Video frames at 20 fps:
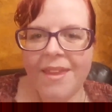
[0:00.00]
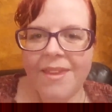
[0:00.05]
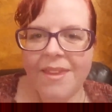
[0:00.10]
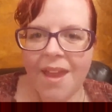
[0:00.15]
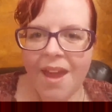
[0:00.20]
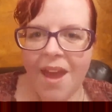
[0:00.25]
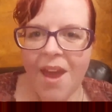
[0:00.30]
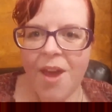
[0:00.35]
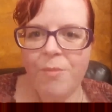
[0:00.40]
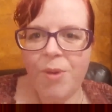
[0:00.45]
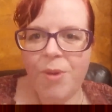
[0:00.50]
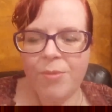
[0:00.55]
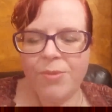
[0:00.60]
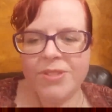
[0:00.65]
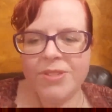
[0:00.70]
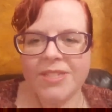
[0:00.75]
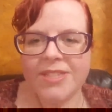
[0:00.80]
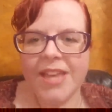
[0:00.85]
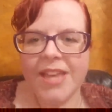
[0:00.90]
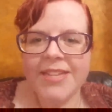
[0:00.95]
Yeah,
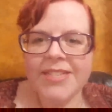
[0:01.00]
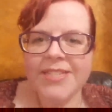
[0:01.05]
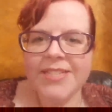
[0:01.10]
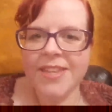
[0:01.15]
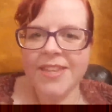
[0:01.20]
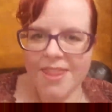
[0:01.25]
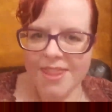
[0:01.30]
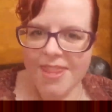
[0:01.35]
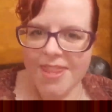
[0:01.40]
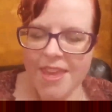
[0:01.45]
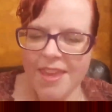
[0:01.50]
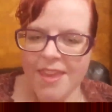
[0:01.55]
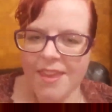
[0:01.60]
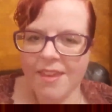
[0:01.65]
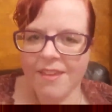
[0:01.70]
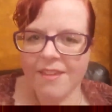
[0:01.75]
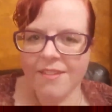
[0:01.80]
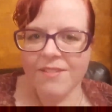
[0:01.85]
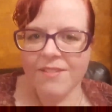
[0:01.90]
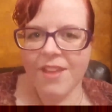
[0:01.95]
Bubble, that's the
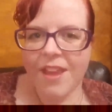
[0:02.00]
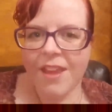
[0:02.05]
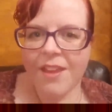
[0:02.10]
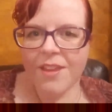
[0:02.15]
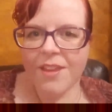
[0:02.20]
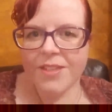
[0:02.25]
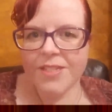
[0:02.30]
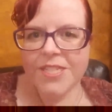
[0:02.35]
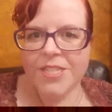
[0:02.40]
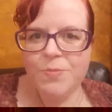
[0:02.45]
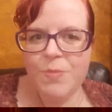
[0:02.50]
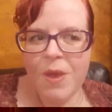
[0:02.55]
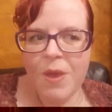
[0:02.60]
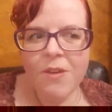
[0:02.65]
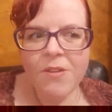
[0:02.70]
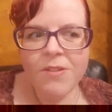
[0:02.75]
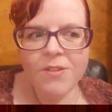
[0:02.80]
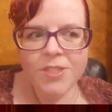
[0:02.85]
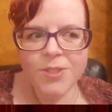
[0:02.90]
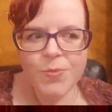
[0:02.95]
thing. Like,
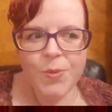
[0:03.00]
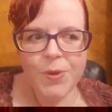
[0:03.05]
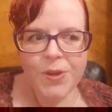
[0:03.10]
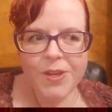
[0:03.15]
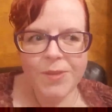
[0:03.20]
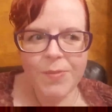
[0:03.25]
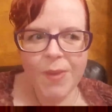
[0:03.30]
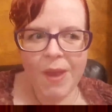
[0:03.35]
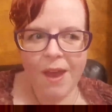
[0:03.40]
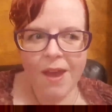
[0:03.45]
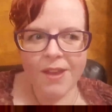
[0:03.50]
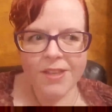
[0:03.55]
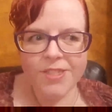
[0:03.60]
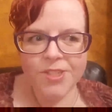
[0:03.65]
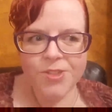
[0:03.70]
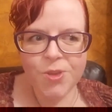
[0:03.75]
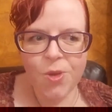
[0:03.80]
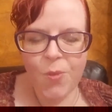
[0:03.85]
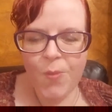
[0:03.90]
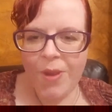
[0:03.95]
smells bring back
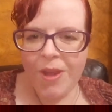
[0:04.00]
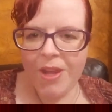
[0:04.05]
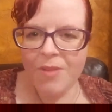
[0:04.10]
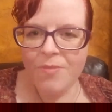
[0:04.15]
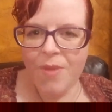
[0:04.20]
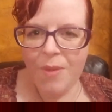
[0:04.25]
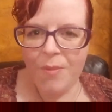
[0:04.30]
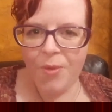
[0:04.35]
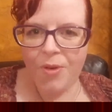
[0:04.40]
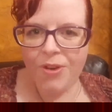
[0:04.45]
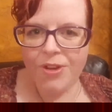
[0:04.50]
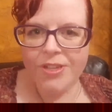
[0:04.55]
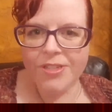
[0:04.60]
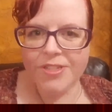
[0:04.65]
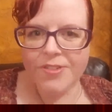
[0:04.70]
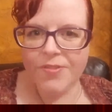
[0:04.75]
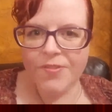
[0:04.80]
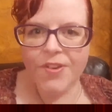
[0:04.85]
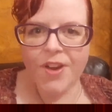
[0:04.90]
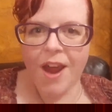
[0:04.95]
so many
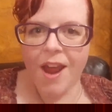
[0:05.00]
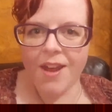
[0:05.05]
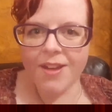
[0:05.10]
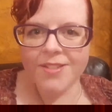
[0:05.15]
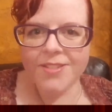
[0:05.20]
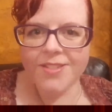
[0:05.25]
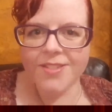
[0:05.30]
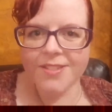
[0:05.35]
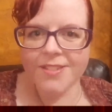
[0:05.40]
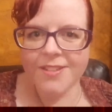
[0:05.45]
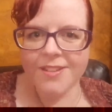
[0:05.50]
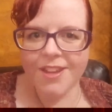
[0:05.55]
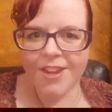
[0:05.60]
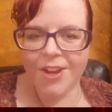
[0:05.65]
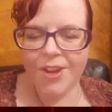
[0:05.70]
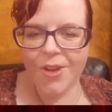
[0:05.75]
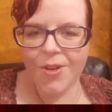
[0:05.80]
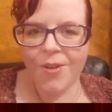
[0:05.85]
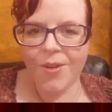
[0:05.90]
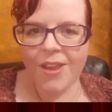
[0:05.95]
memories for us. You
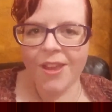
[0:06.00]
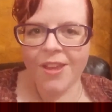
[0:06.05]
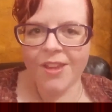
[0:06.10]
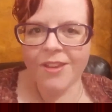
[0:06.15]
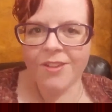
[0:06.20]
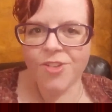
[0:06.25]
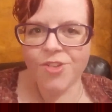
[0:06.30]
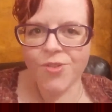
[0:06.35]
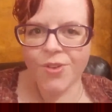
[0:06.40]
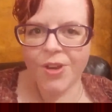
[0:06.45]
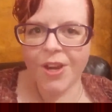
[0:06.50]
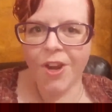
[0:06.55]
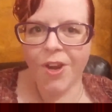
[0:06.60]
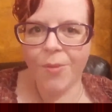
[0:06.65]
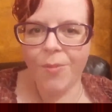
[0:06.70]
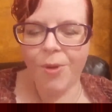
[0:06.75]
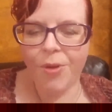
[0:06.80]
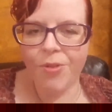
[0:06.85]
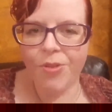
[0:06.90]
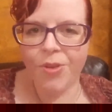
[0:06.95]
know, it can trigger
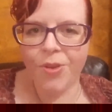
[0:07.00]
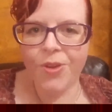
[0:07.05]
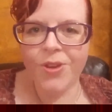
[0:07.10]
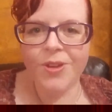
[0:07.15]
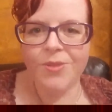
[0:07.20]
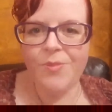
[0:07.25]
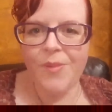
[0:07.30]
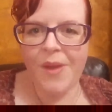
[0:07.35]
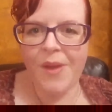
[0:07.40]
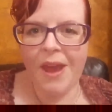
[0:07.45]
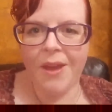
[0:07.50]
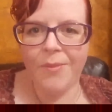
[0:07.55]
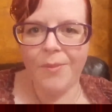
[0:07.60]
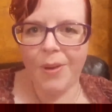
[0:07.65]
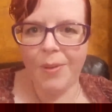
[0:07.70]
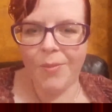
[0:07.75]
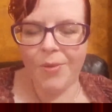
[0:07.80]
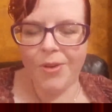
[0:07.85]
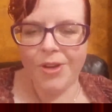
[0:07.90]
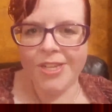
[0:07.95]
both good and bad
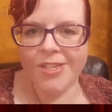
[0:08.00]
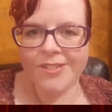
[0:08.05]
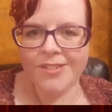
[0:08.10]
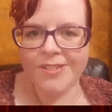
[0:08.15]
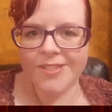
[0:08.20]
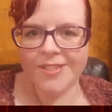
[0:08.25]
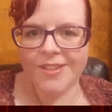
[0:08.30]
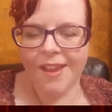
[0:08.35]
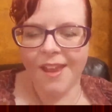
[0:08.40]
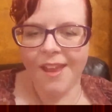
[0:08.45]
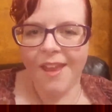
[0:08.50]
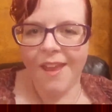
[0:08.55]
memories.